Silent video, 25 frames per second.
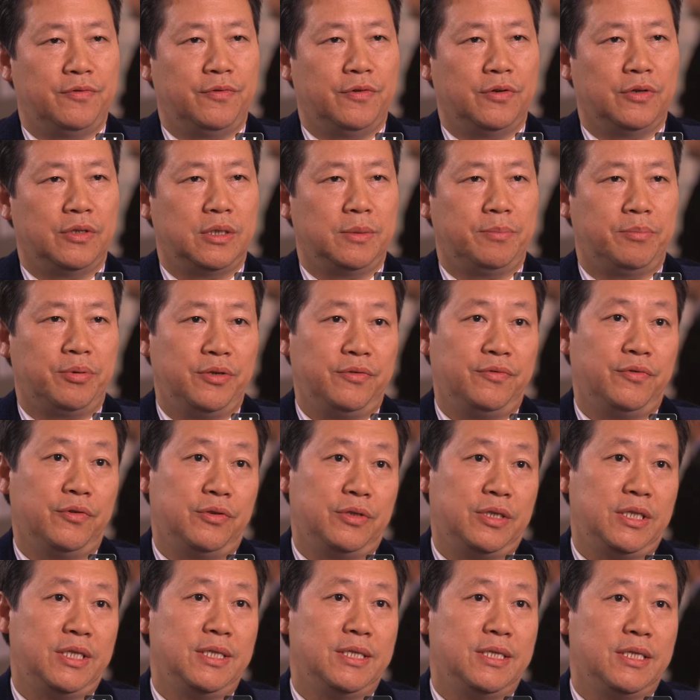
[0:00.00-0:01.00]
for the
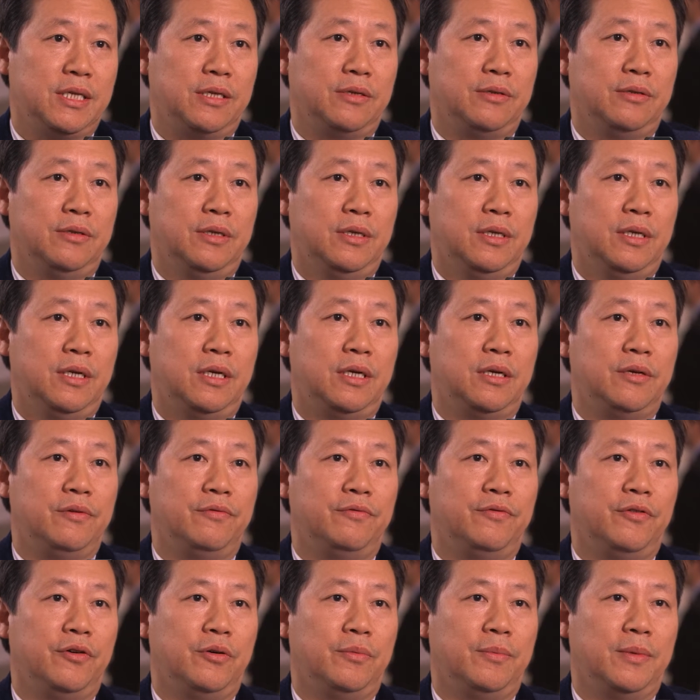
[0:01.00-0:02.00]
peripheral T cell
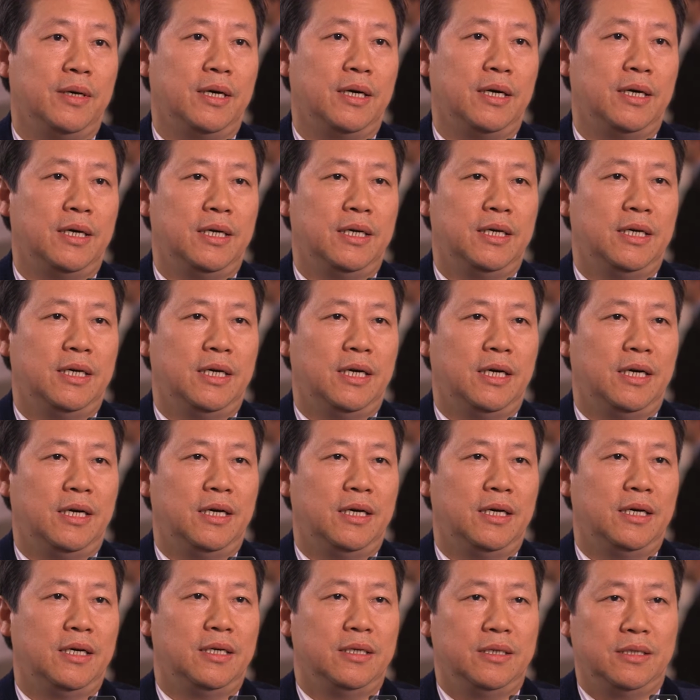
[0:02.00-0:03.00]
lymphoma
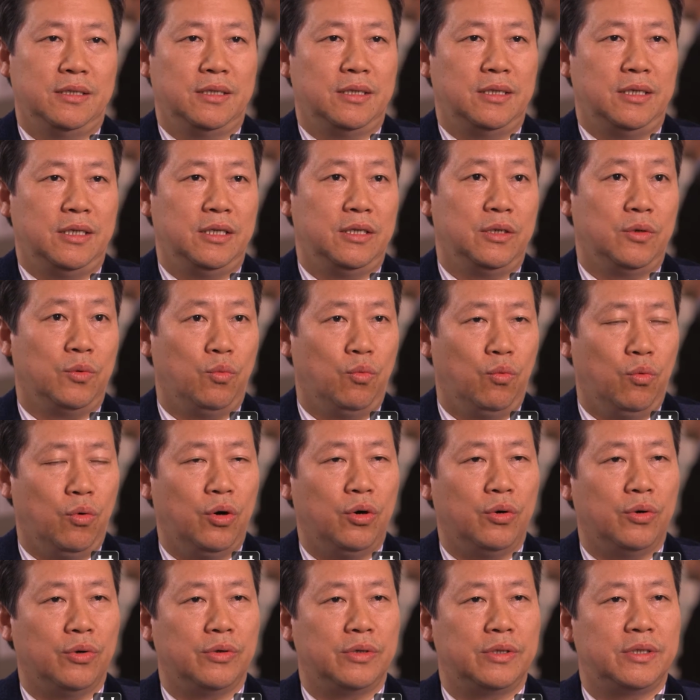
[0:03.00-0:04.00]
in the
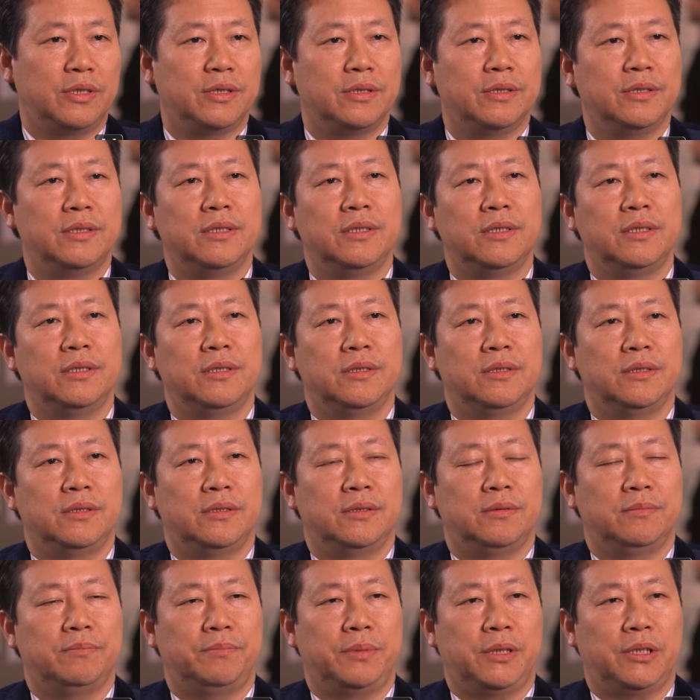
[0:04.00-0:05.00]
world,
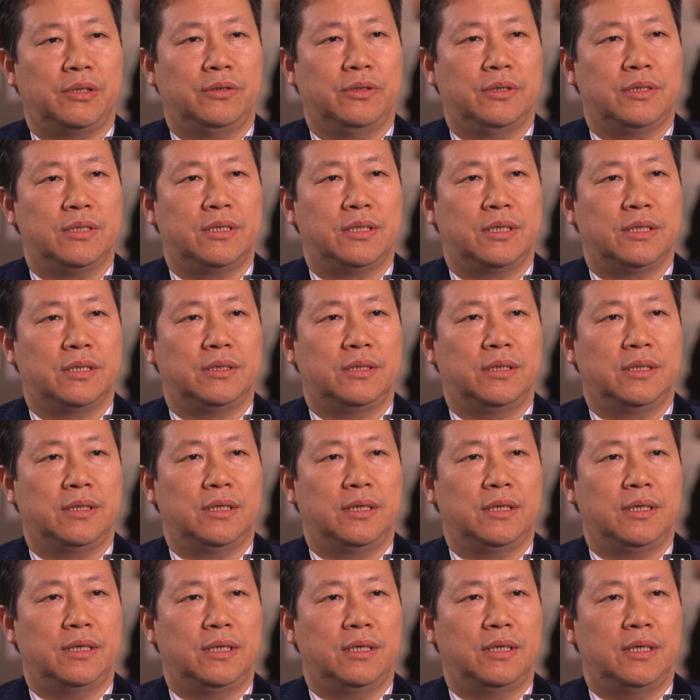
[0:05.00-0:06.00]
because
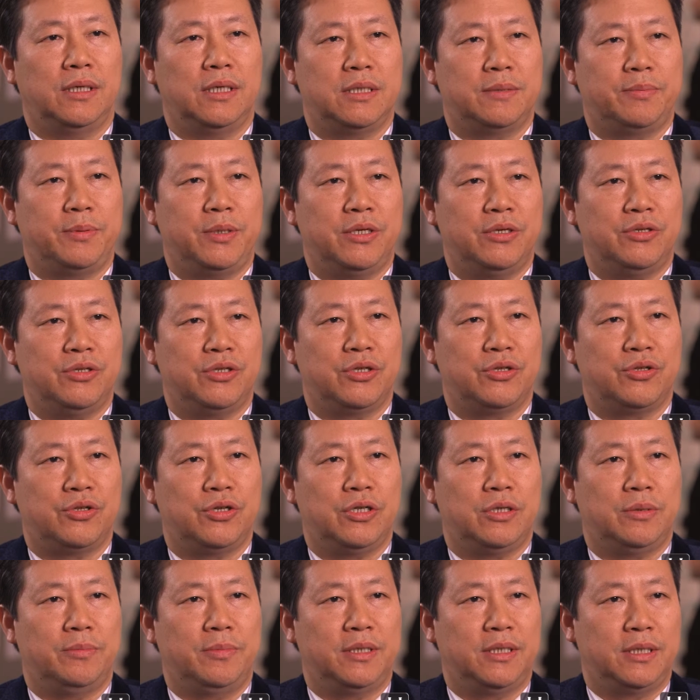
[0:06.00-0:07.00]
the
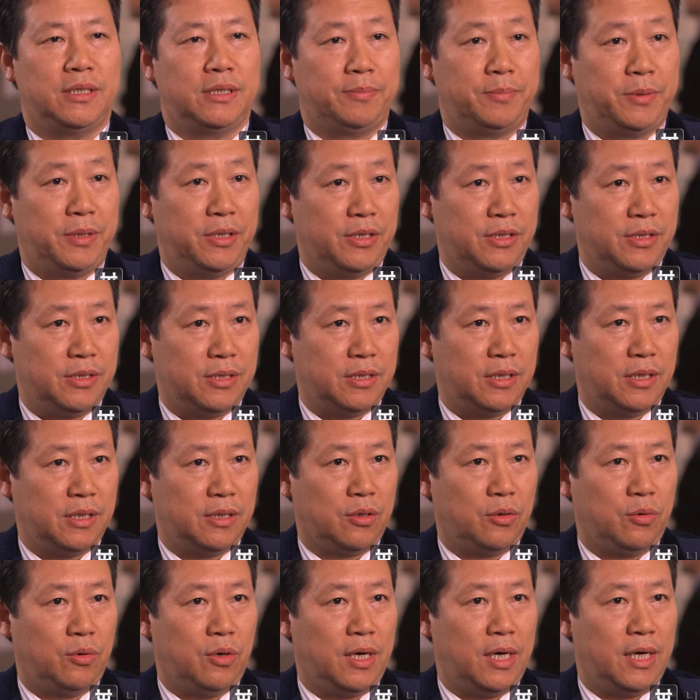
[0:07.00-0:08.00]
treatment experience
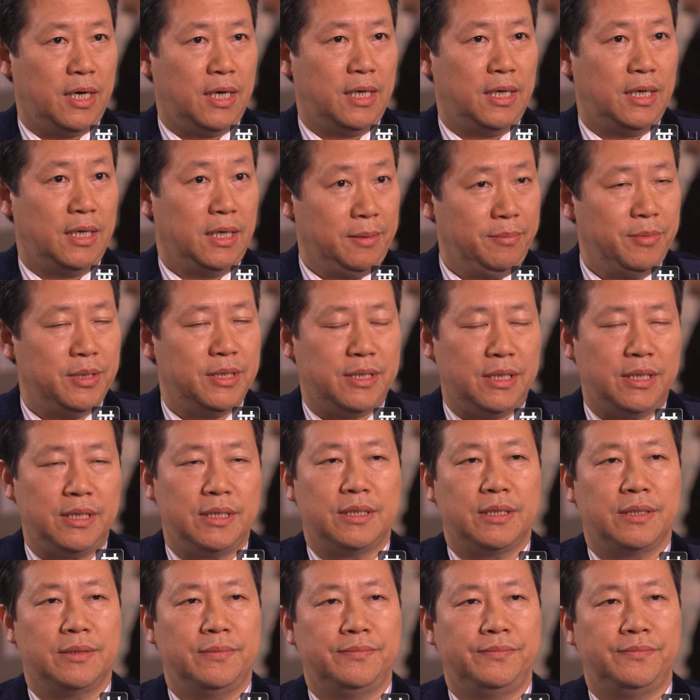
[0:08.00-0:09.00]
are quite
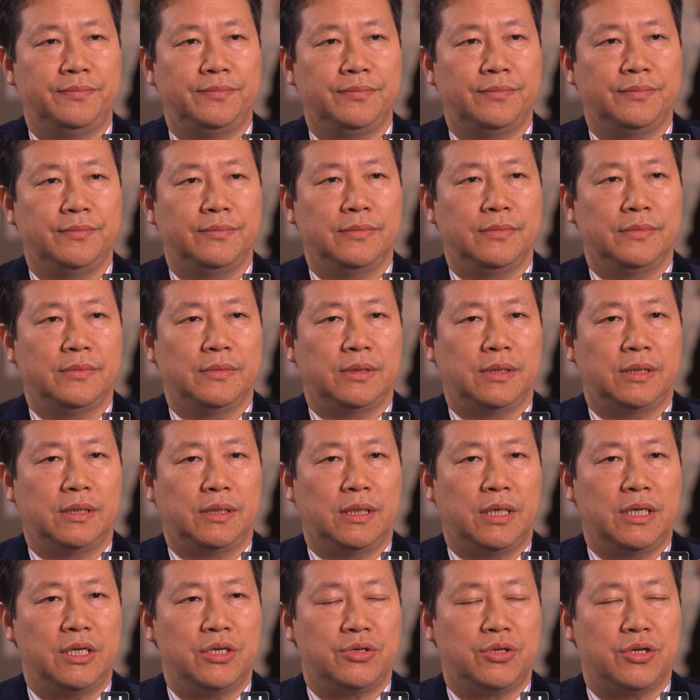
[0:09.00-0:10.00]
limited.
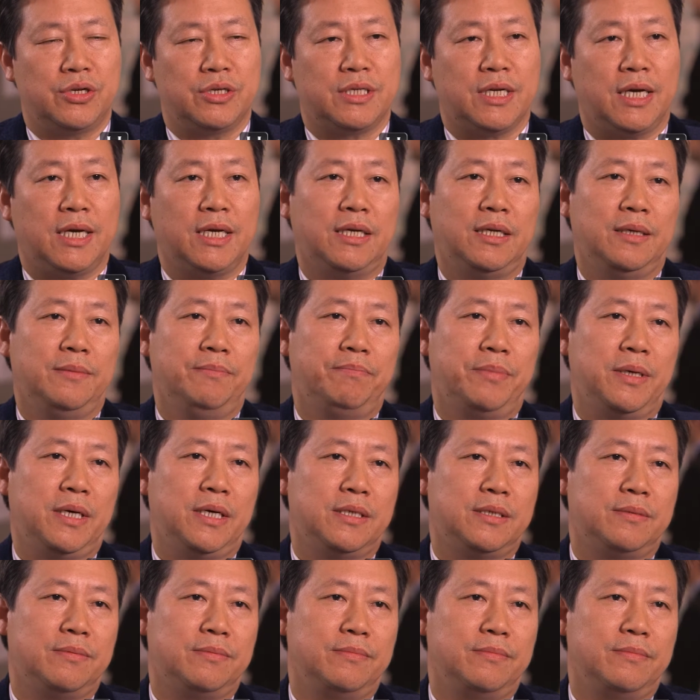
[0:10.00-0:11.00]
The
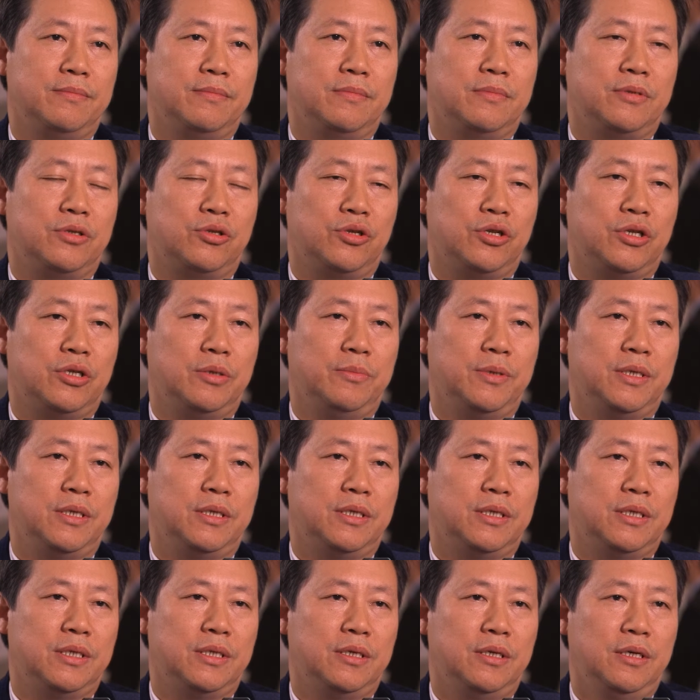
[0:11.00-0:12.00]
anthracycline-based
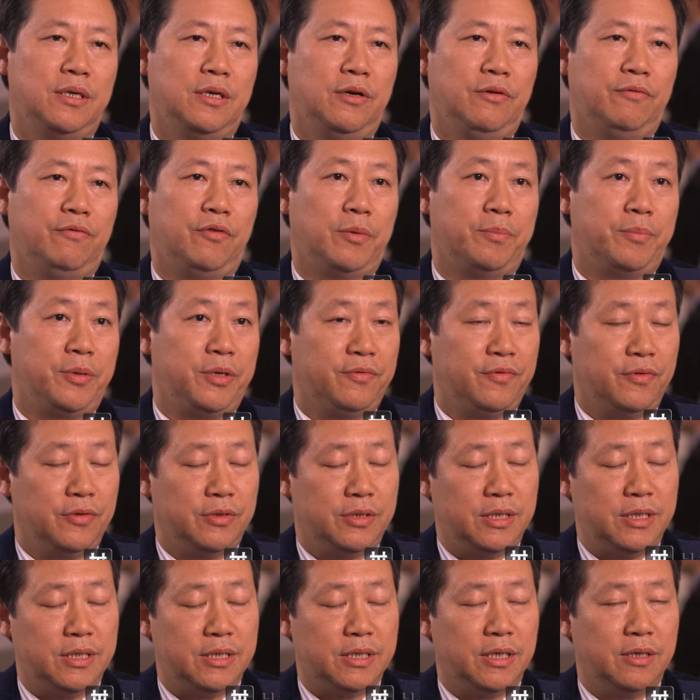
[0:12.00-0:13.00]
treatment for
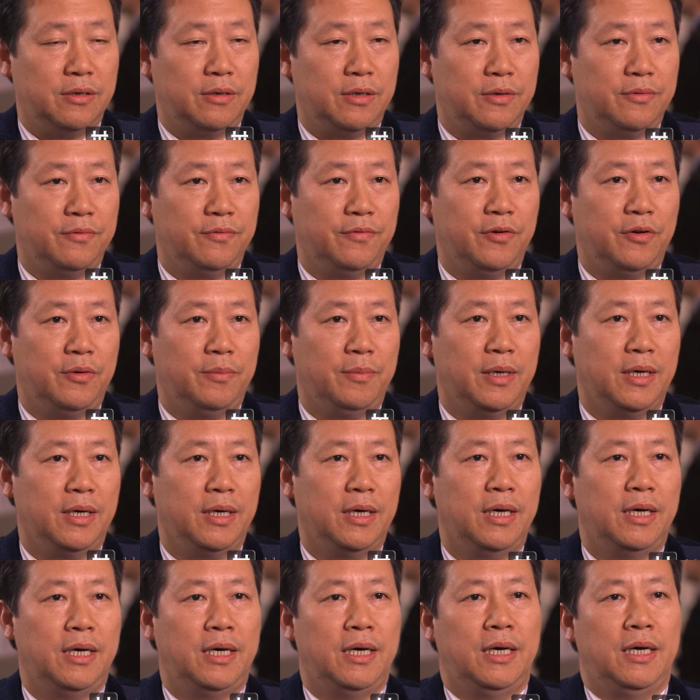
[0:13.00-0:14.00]
peripheral T cell lymphoma